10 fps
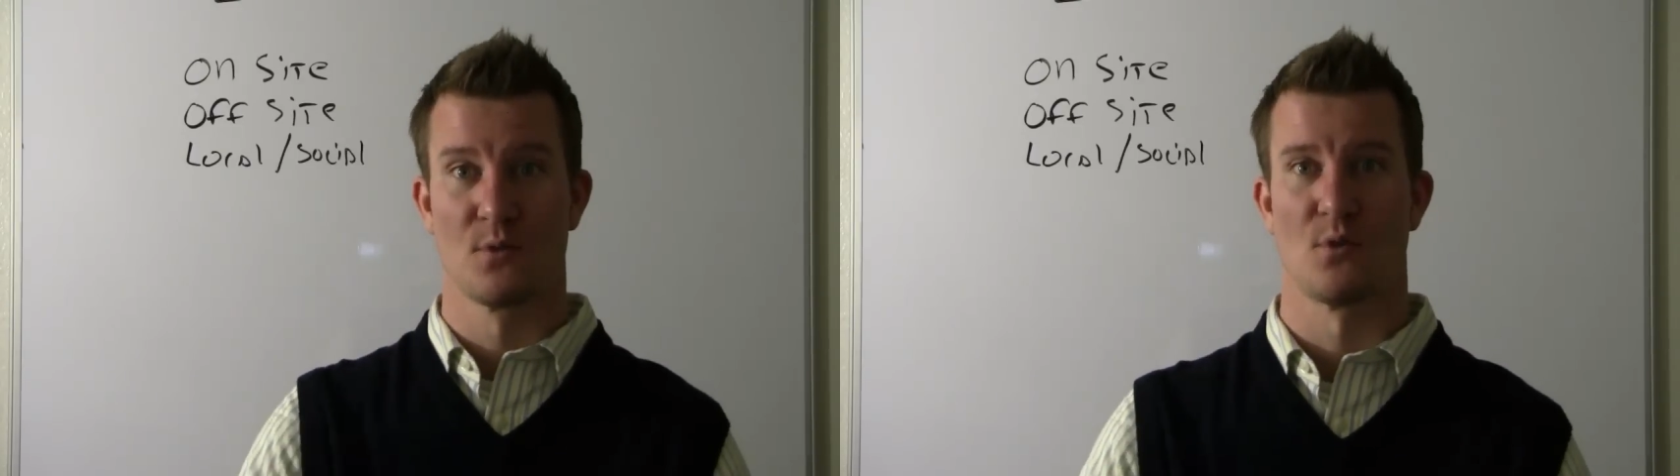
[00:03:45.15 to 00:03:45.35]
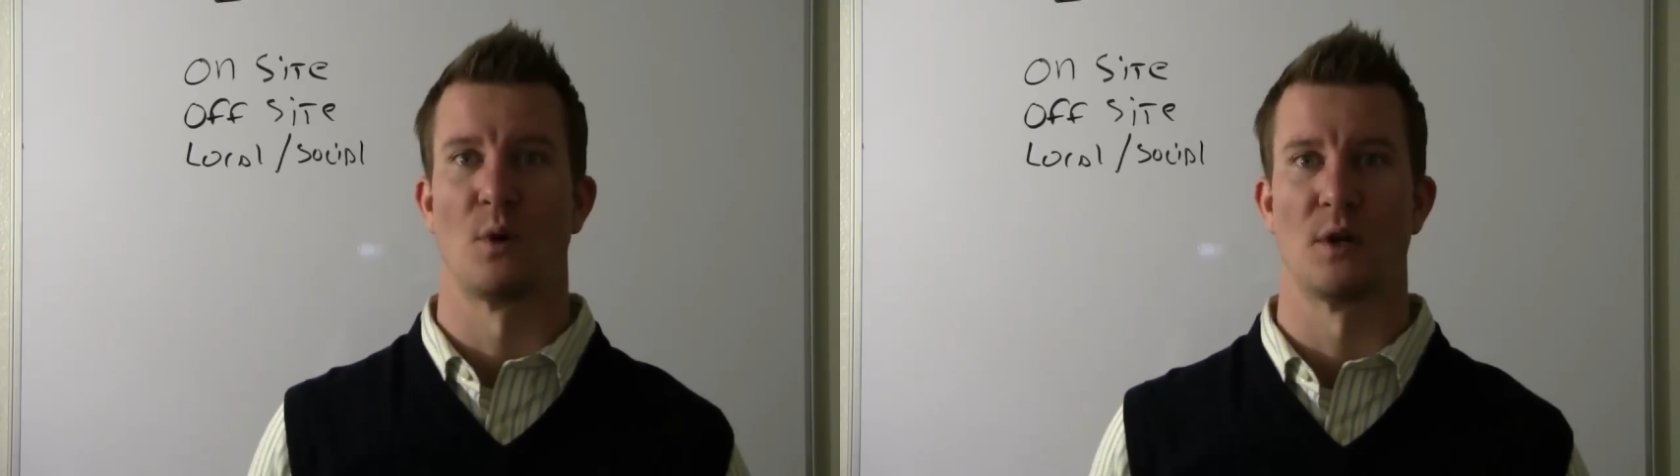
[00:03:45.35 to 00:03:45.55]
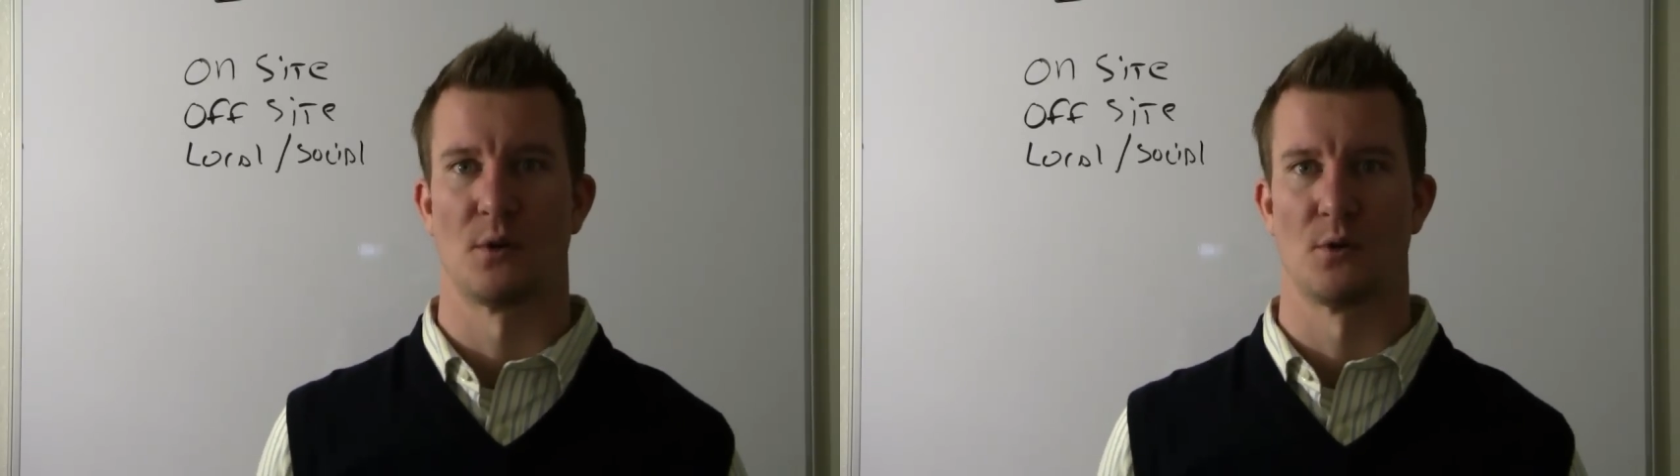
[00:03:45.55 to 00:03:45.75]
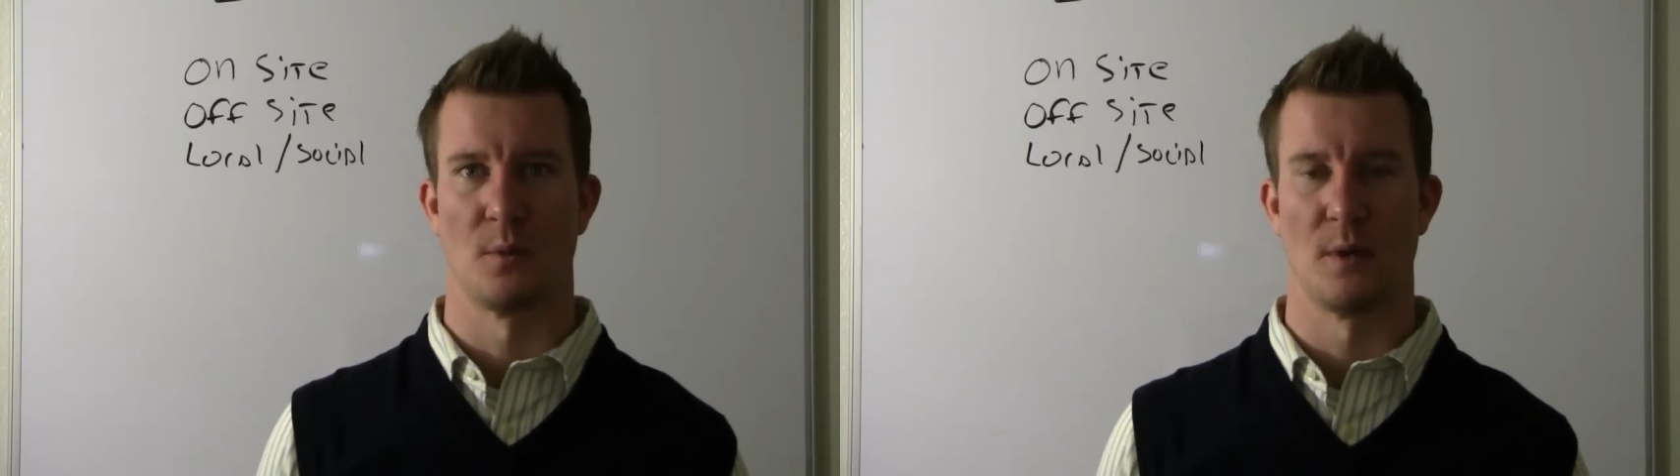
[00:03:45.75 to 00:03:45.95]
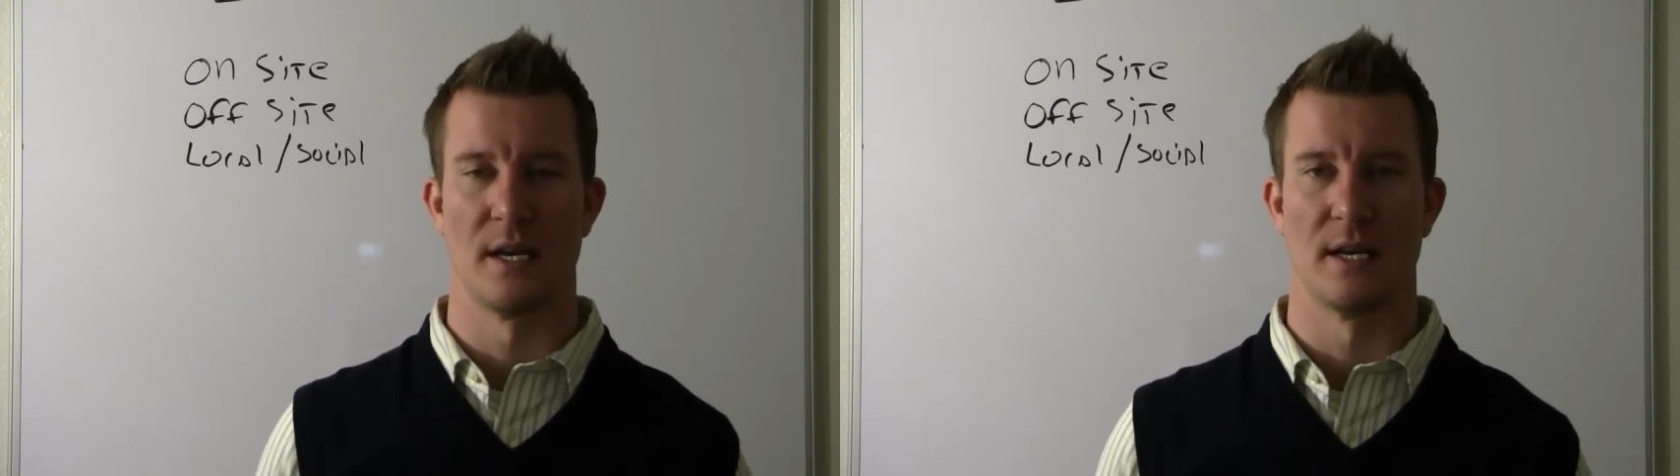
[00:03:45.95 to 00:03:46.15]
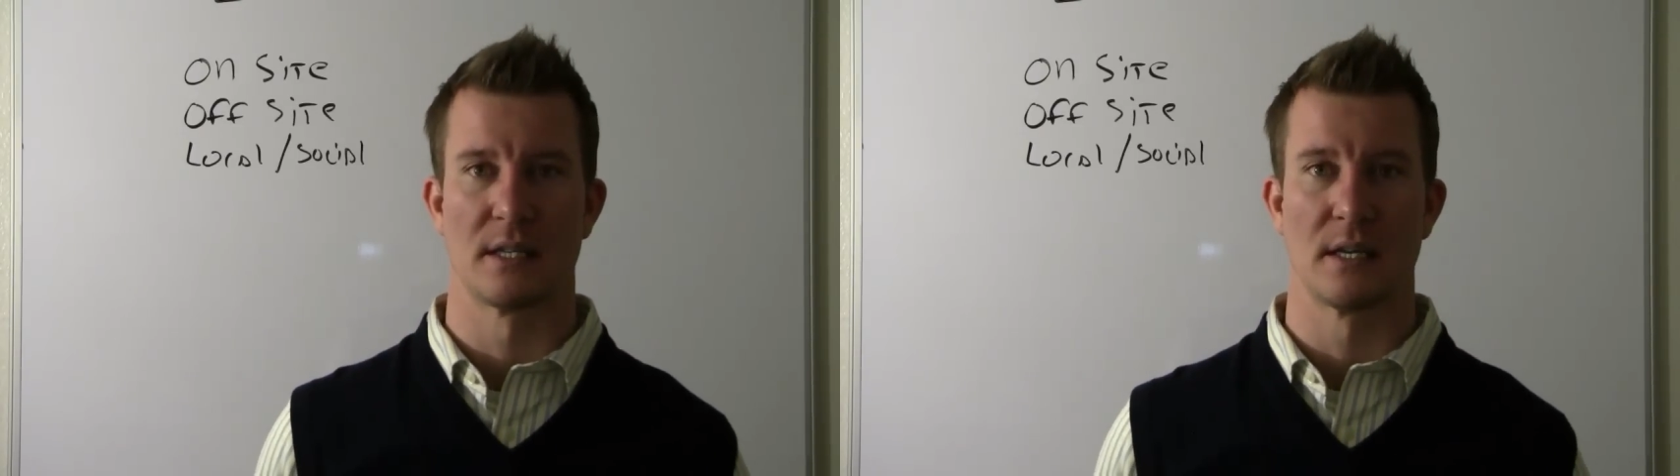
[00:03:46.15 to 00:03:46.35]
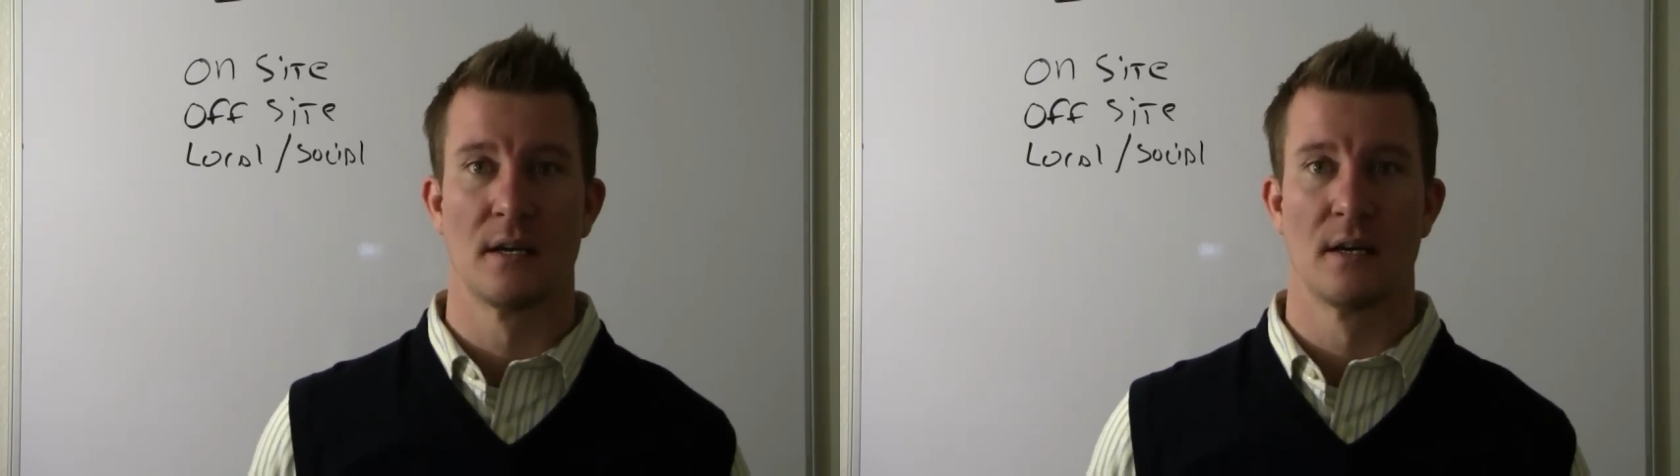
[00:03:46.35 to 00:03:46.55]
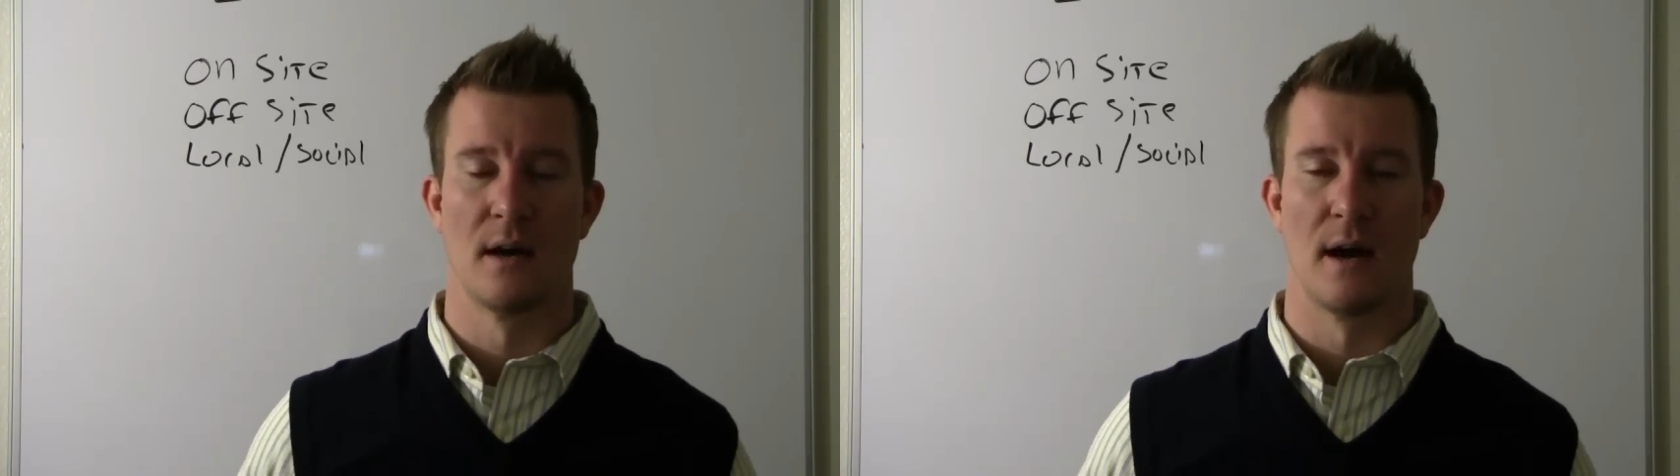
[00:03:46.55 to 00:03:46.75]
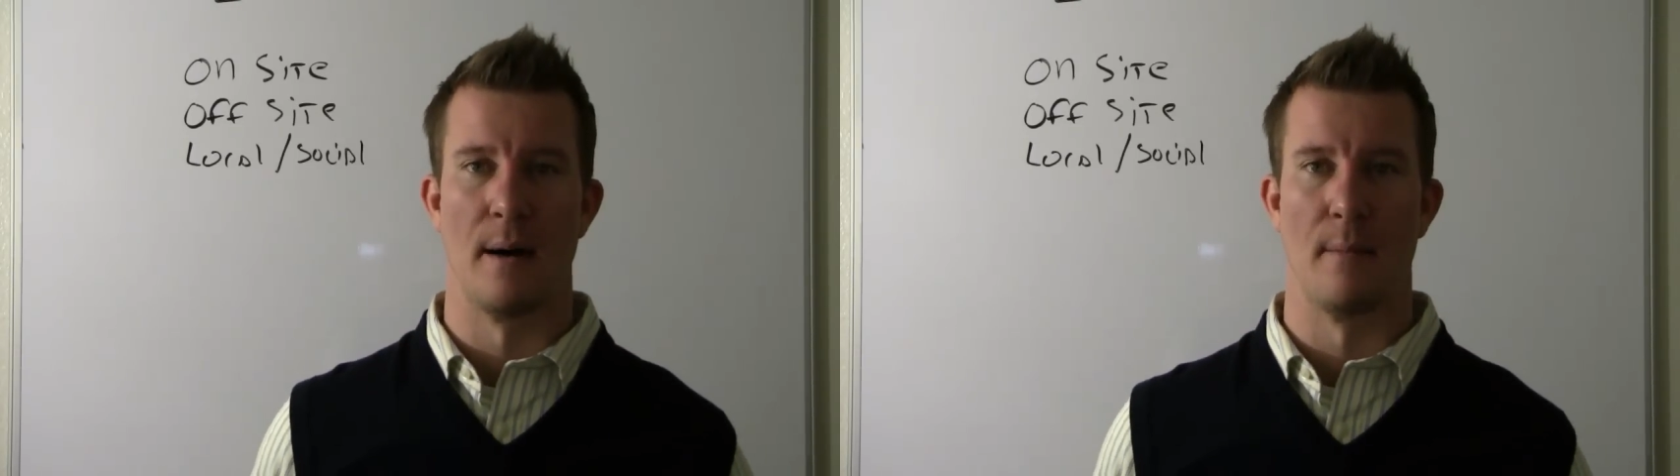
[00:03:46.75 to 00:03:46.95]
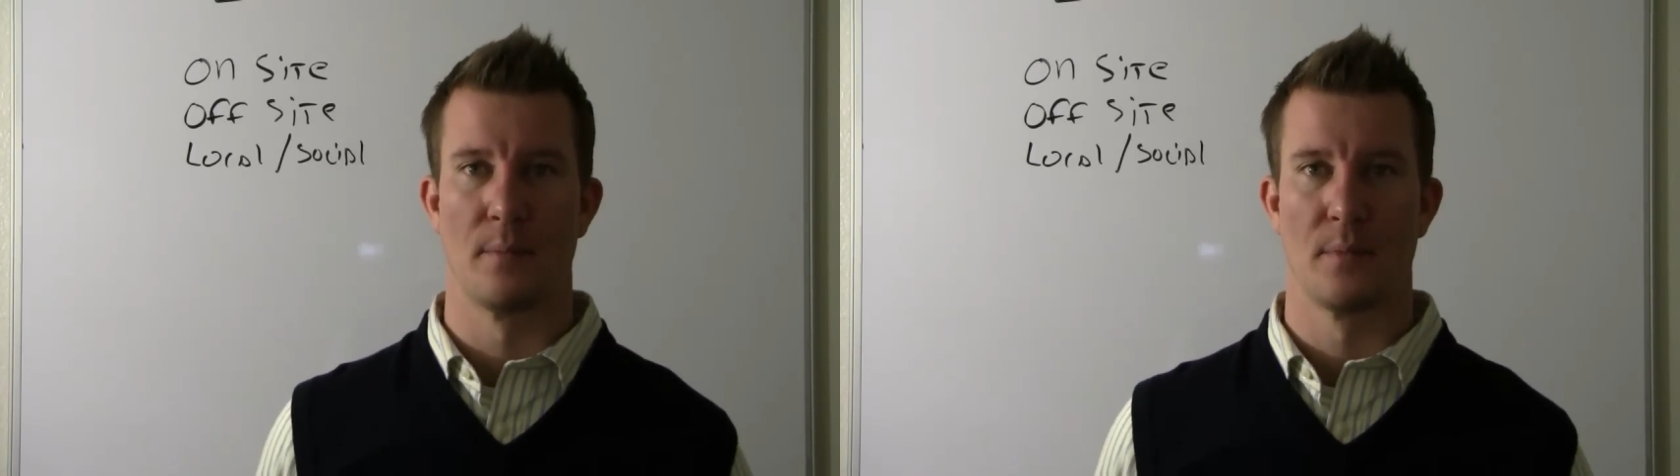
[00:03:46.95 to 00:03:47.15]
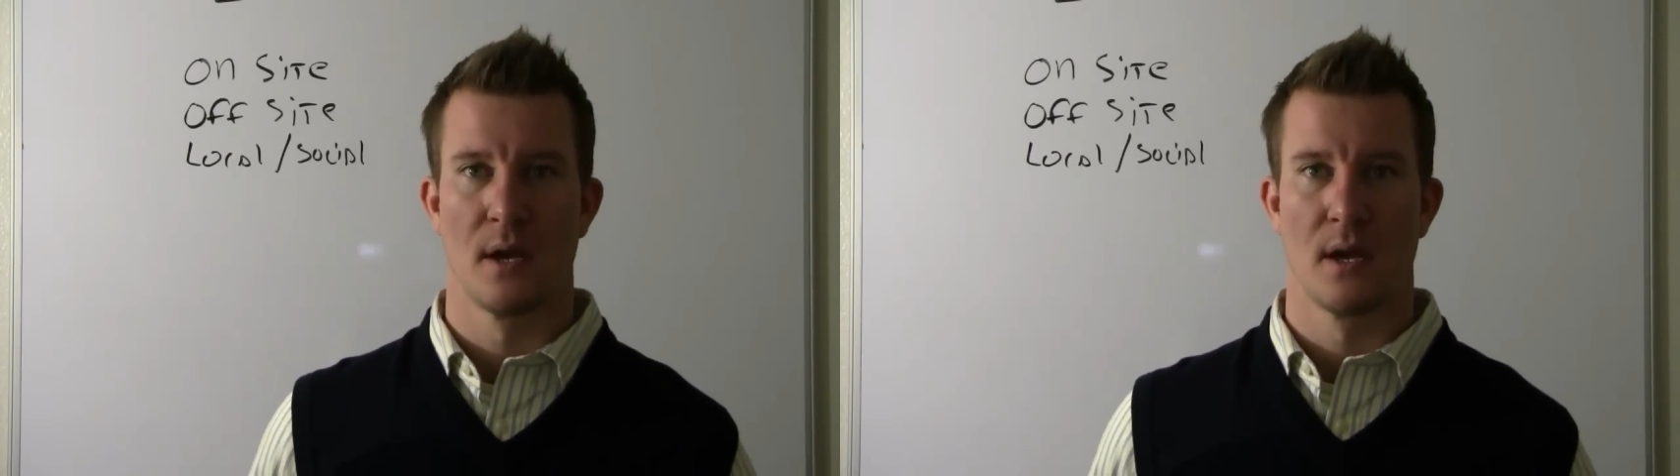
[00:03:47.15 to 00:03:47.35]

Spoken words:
sort of what social media is. Now,